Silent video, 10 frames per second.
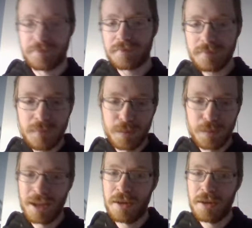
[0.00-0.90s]
Play
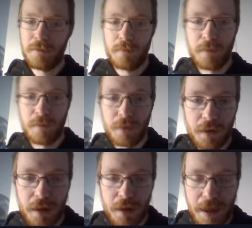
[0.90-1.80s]
one more.
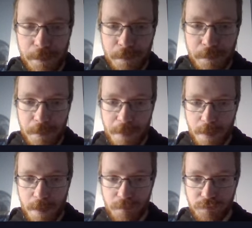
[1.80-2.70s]
Um,
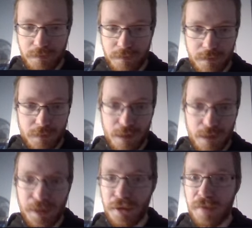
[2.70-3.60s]
maybe two
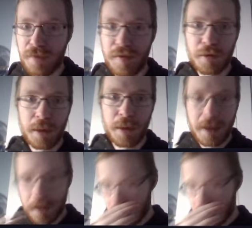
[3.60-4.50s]
if it's a quick game, I
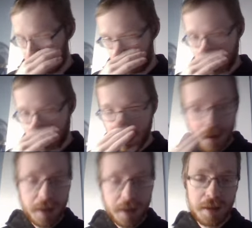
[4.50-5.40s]
guess.
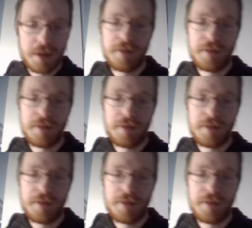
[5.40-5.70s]
Let's see.